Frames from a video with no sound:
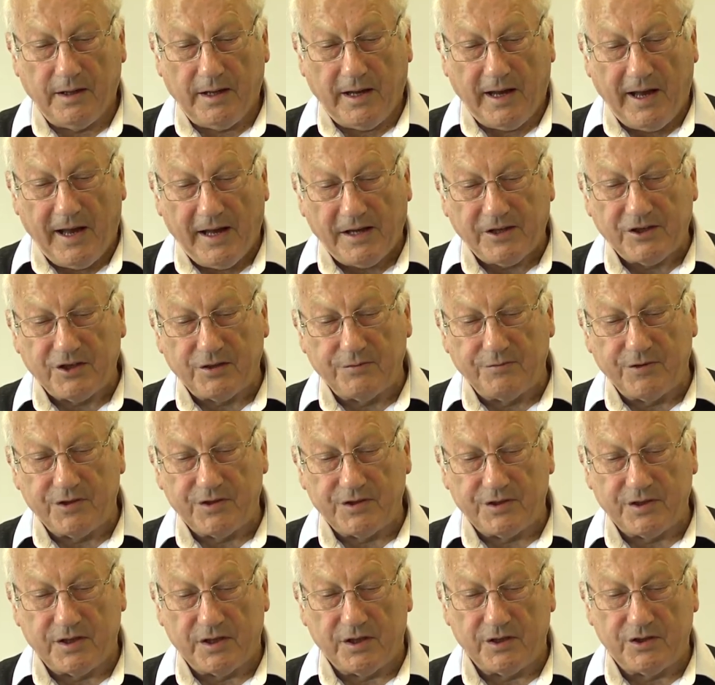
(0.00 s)
action
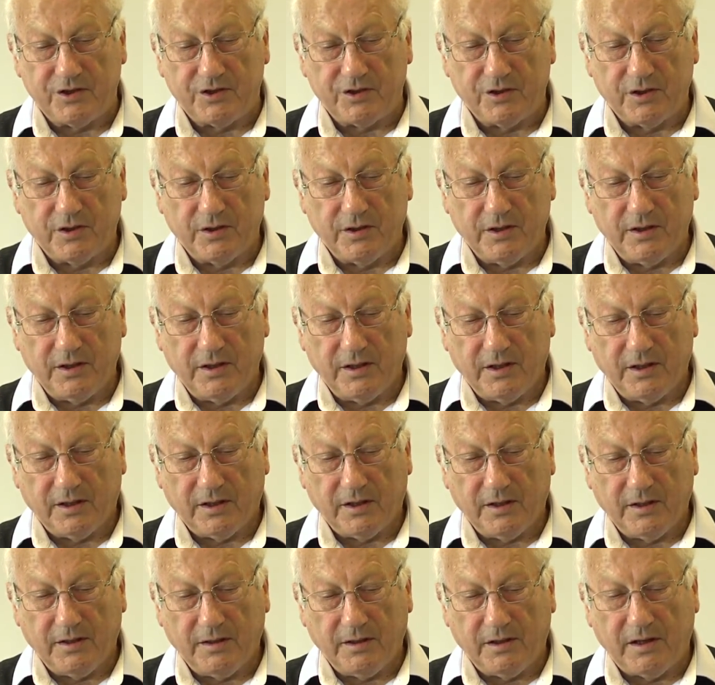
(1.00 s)
research
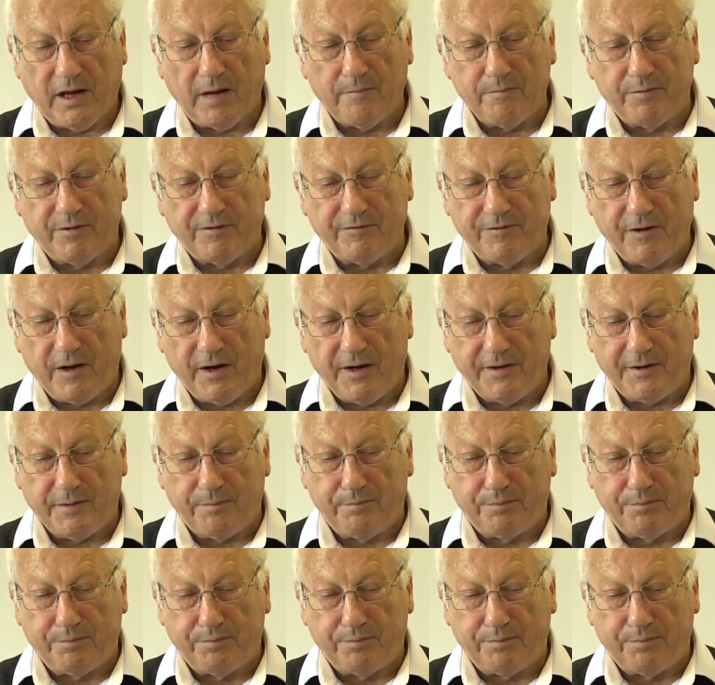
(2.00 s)
can provide a